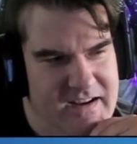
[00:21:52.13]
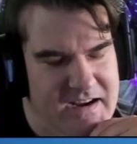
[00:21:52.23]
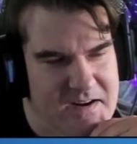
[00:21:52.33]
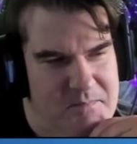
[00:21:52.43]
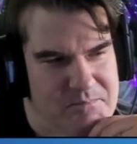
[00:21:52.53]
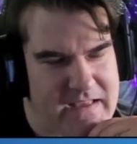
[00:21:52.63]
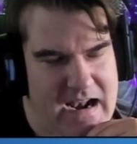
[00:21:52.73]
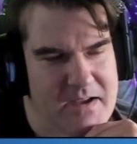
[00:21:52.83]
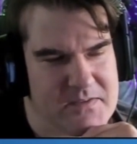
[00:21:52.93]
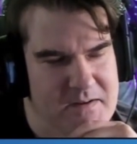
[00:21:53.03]
Um, and
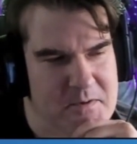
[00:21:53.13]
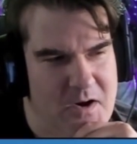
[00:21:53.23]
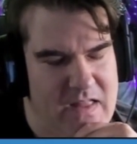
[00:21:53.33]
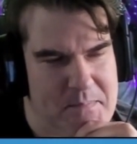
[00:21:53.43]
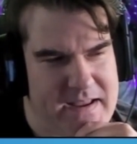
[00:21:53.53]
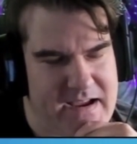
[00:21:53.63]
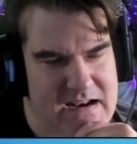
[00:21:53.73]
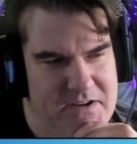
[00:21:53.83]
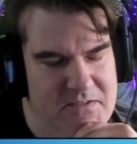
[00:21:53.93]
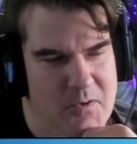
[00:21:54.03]
I, I recall that being kind
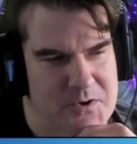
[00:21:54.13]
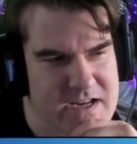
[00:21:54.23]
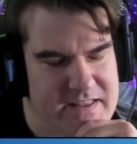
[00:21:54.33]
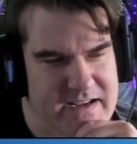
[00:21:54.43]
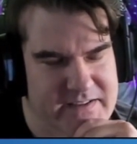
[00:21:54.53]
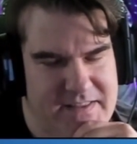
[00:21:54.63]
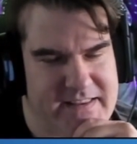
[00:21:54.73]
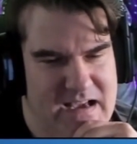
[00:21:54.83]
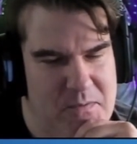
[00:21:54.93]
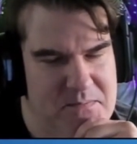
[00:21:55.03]
of an unfortunate thing, because I
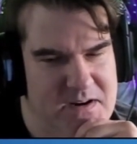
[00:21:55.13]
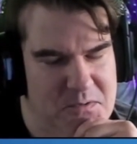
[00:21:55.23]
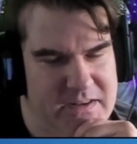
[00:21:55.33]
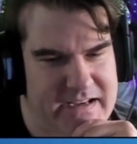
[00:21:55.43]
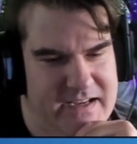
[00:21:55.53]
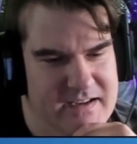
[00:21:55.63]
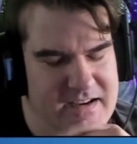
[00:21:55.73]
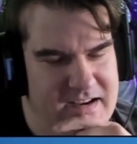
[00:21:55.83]
think that would have been a really